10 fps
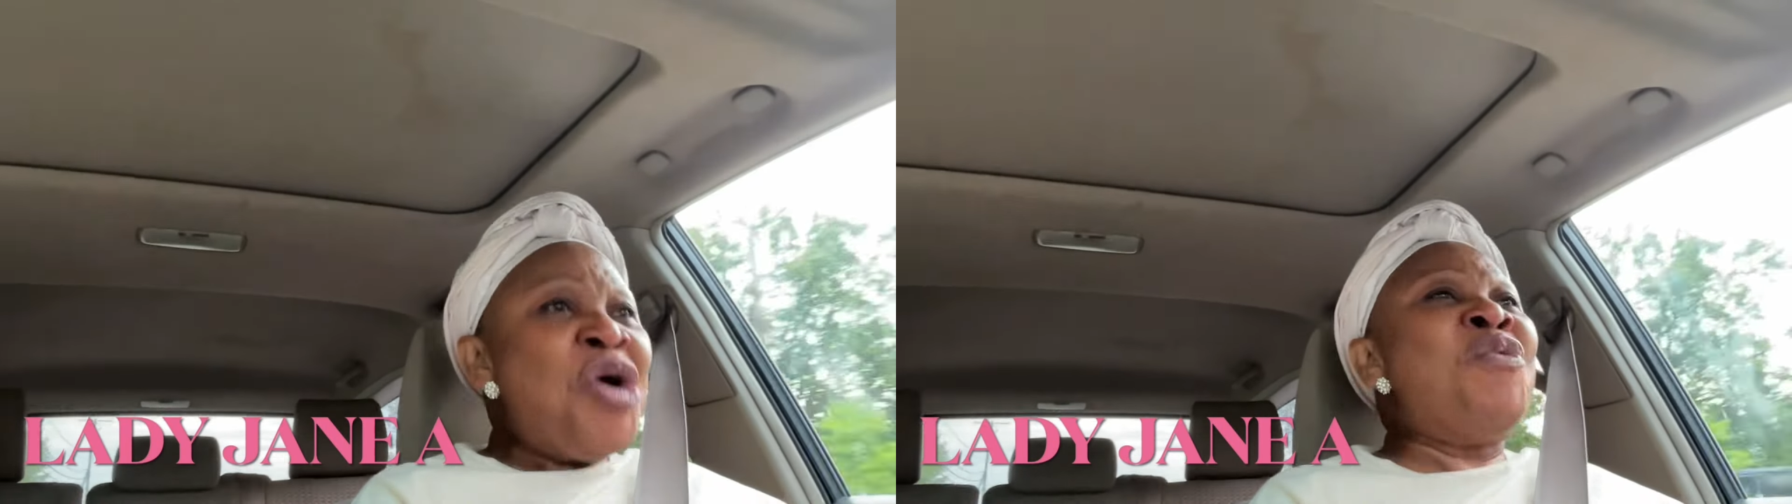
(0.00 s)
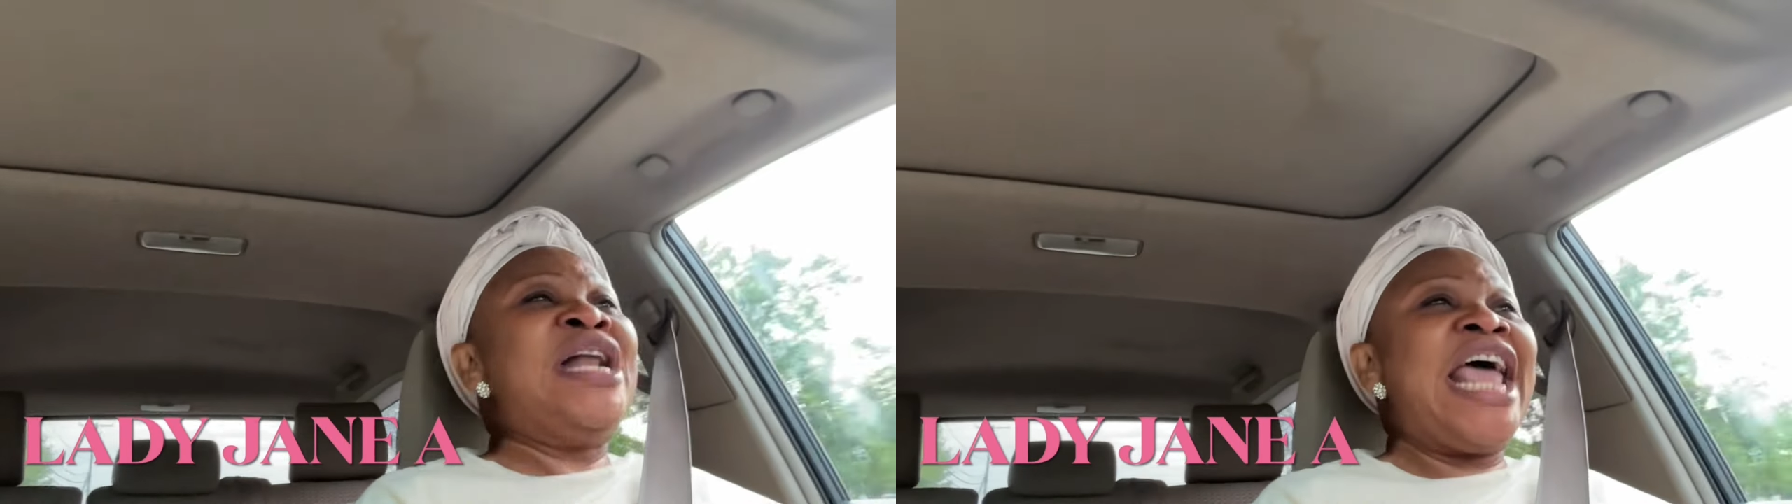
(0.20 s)

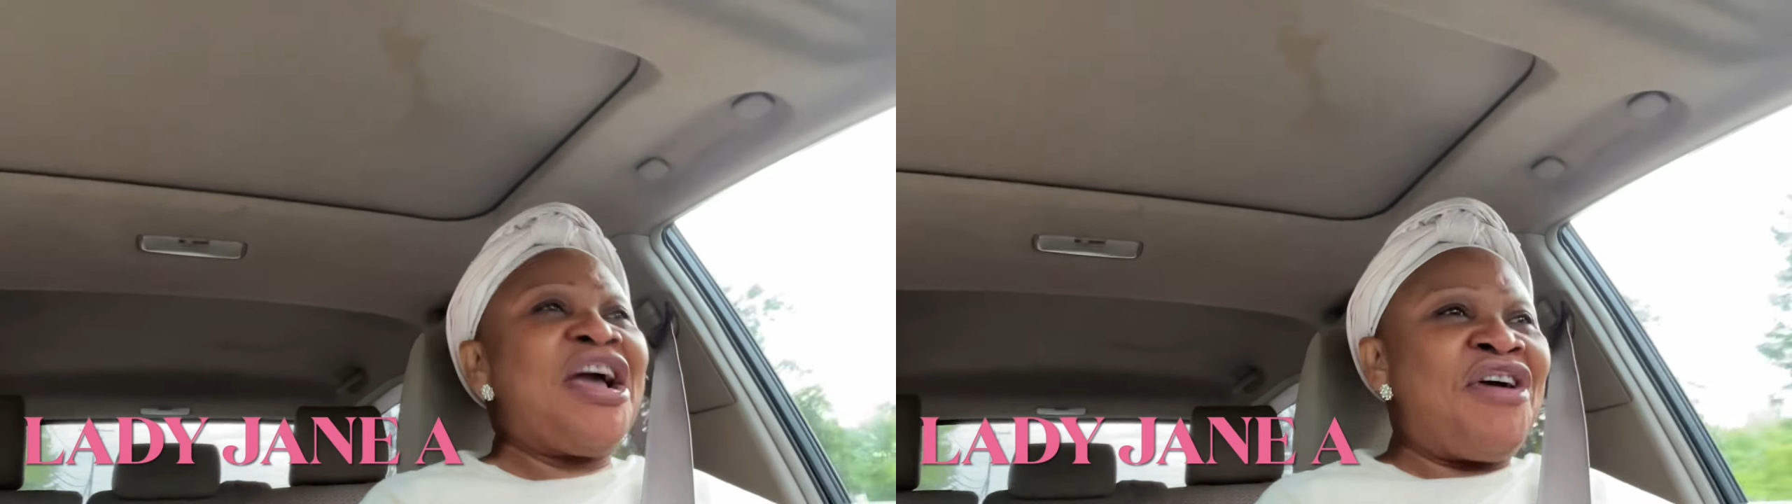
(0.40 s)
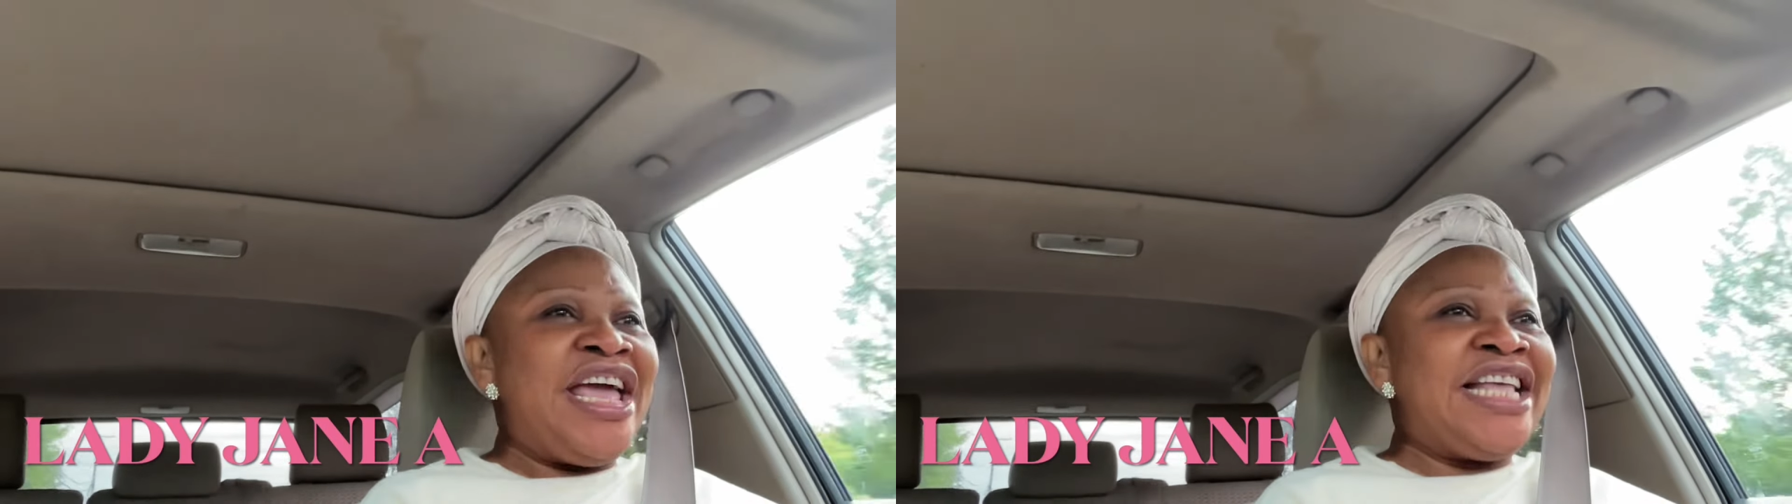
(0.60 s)

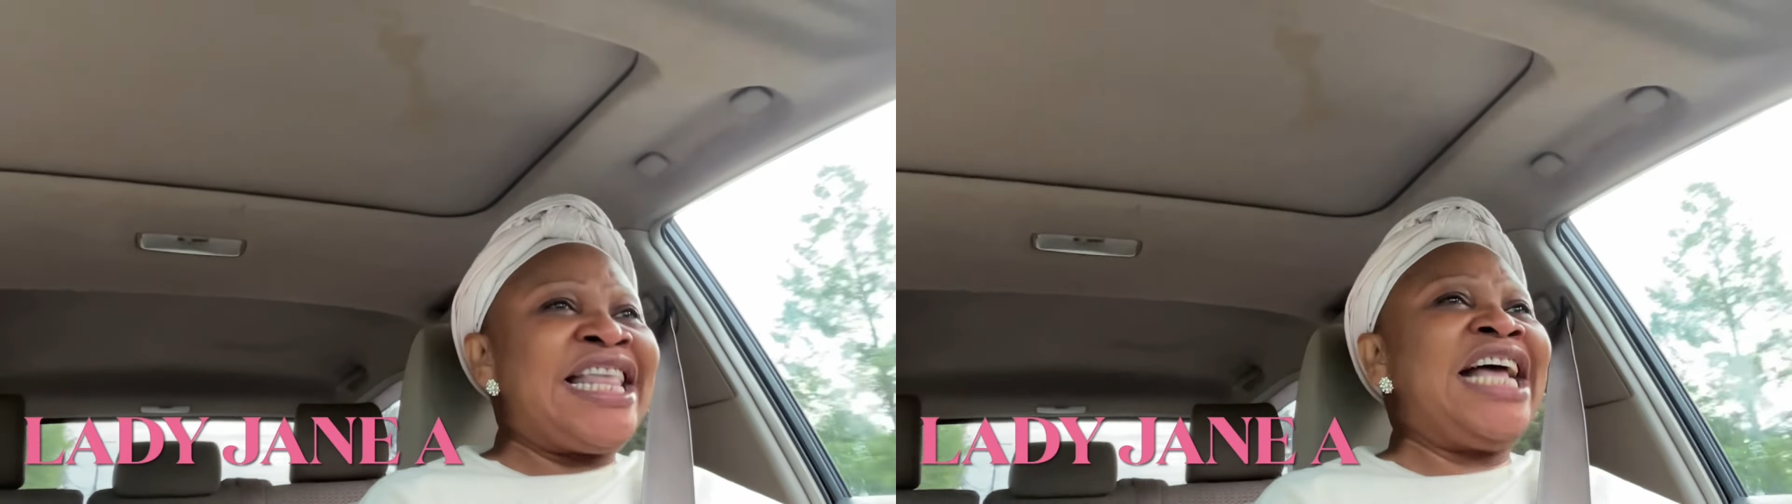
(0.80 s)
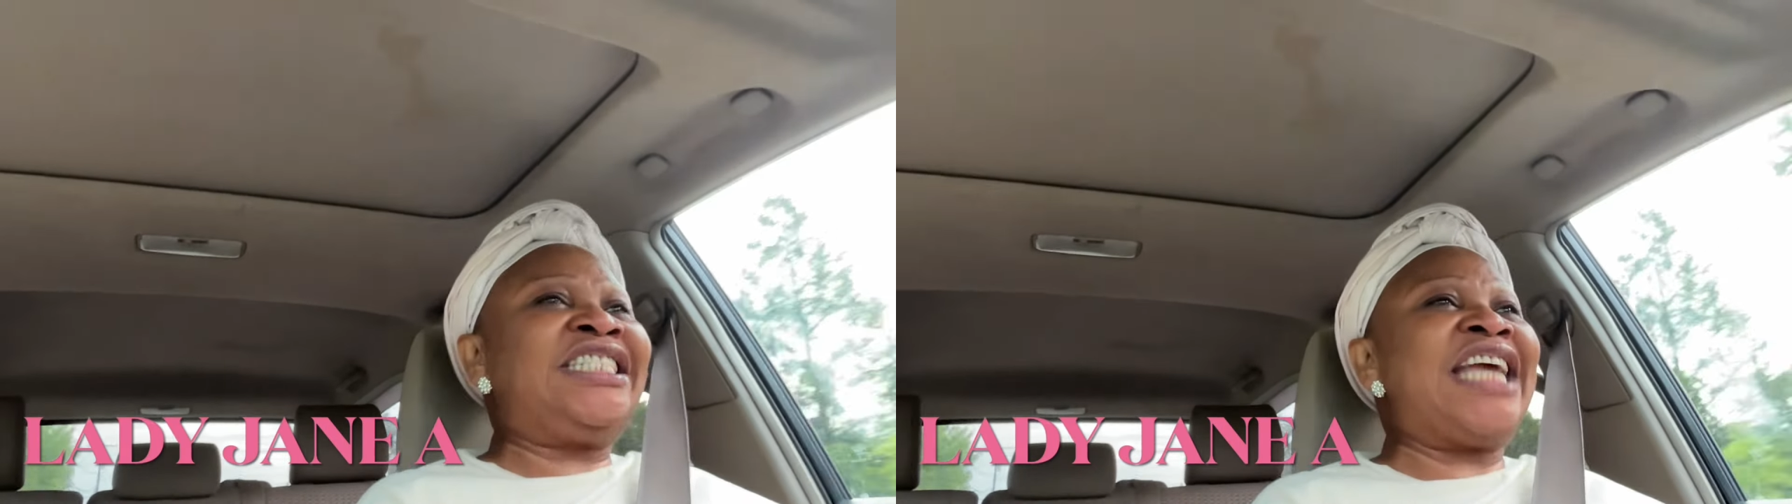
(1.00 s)
Wereko
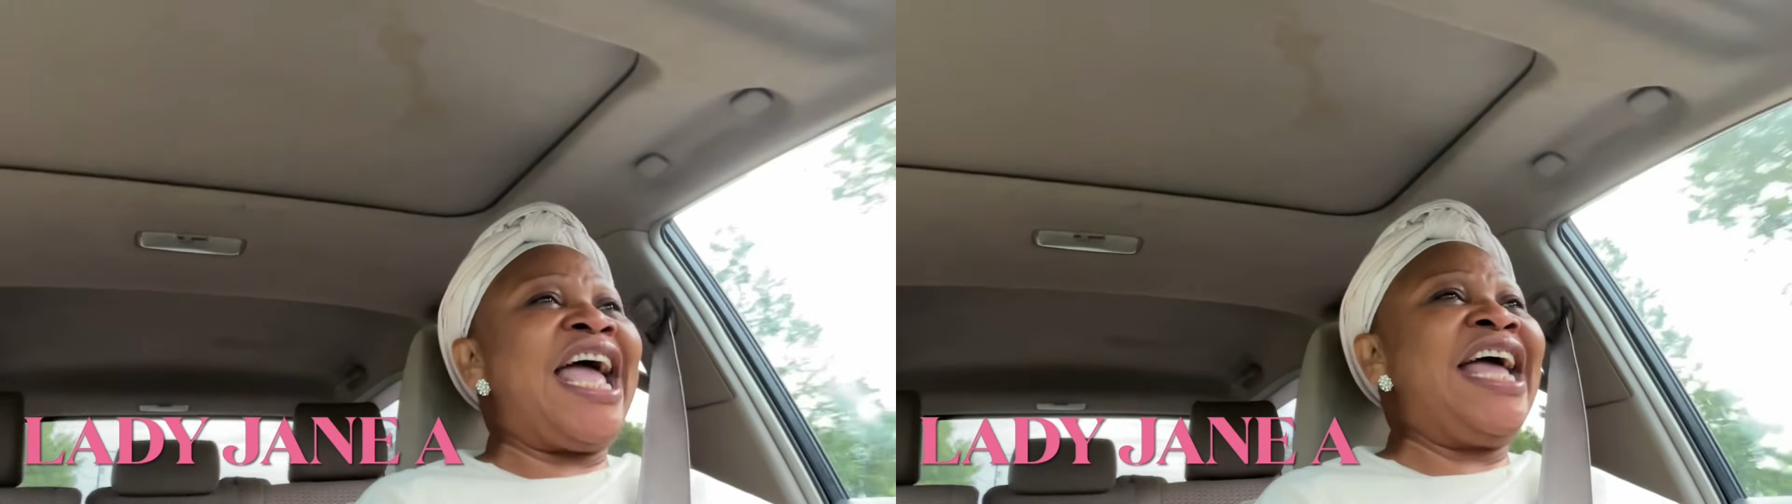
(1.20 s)
yedasha